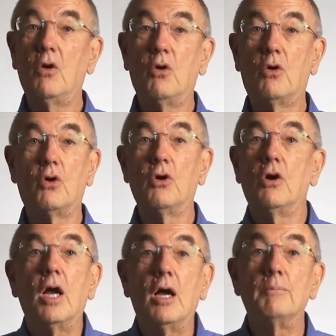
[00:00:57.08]

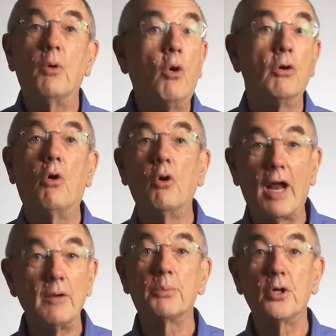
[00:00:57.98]
or, uh, or, or
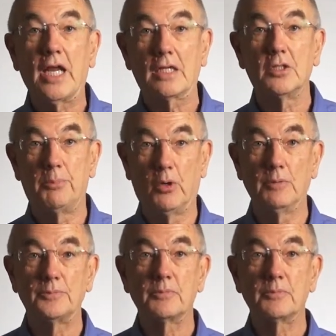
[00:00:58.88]
unpredictable.